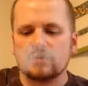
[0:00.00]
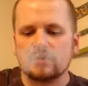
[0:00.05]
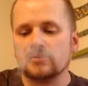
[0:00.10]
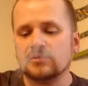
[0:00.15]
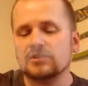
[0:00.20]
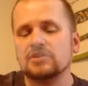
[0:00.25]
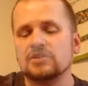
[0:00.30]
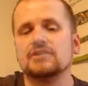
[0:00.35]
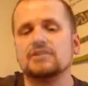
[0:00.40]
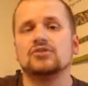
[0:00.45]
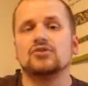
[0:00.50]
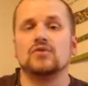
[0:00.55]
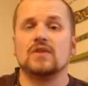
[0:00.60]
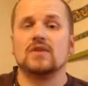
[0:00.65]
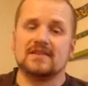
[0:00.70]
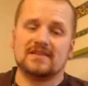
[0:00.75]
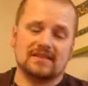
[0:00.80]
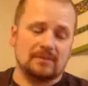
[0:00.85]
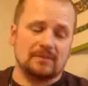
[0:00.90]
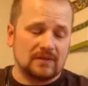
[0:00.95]
I wanted to
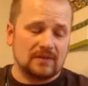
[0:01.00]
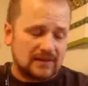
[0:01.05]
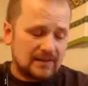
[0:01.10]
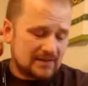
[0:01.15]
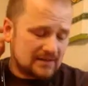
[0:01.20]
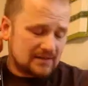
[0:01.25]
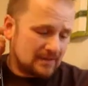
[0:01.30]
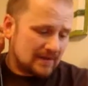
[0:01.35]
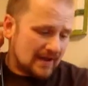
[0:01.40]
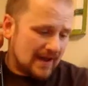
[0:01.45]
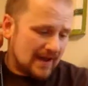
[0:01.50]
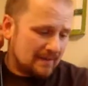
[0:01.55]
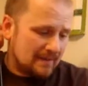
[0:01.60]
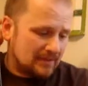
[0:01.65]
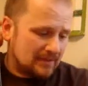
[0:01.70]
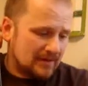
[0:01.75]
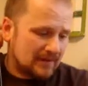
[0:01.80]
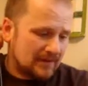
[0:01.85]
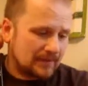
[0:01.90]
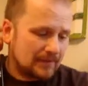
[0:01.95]
address something that's been
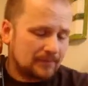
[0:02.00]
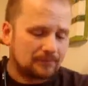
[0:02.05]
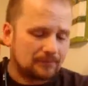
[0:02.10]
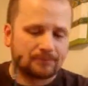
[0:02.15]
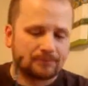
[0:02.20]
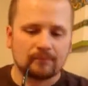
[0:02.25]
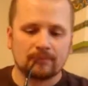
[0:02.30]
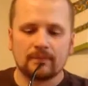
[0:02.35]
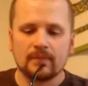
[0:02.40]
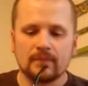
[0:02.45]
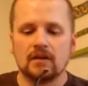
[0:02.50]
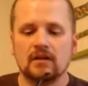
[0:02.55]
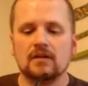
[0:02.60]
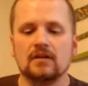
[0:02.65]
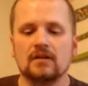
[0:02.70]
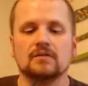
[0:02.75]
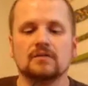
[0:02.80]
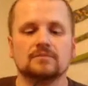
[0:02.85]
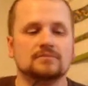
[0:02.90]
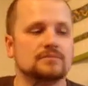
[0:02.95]
happening.
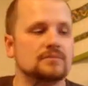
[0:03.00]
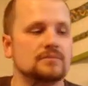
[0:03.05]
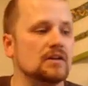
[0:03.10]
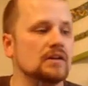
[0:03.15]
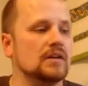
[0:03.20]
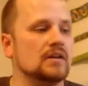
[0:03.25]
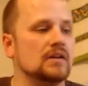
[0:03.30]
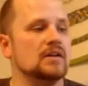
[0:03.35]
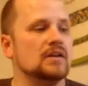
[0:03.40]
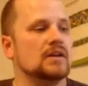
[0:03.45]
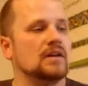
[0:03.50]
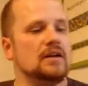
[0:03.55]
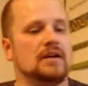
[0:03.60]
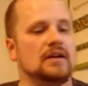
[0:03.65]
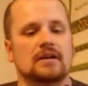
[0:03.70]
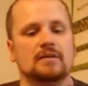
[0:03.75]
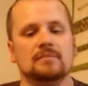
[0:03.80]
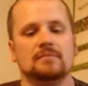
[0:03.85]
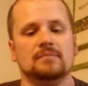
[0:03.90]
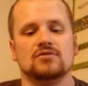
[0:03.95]
Oh,
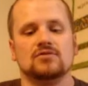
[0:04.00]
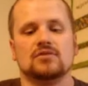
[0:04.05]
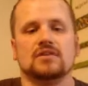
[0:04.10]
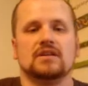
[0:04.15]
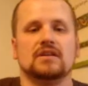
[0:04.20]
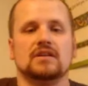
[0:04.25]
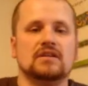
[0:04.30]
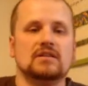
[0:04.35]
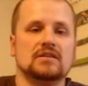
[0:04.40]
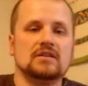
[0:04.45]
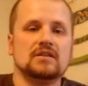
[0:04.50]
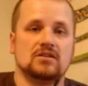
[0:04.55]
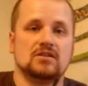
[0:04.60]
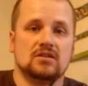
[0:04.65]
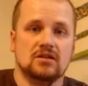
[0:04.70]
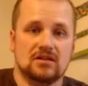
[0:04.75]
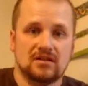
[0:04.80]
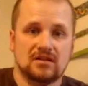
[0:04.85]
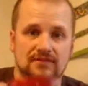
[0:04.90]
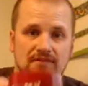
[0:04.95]
I'm drinking
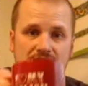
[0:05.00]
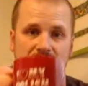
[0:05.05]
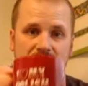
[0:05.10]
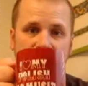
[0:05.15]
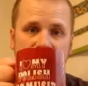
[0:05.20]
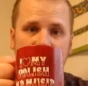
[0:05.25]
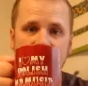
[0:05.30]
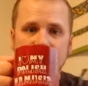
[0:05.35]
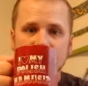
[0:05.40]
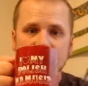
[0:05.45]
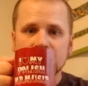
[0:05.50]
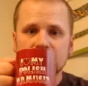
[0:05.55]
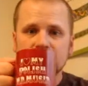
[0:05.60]
coffee.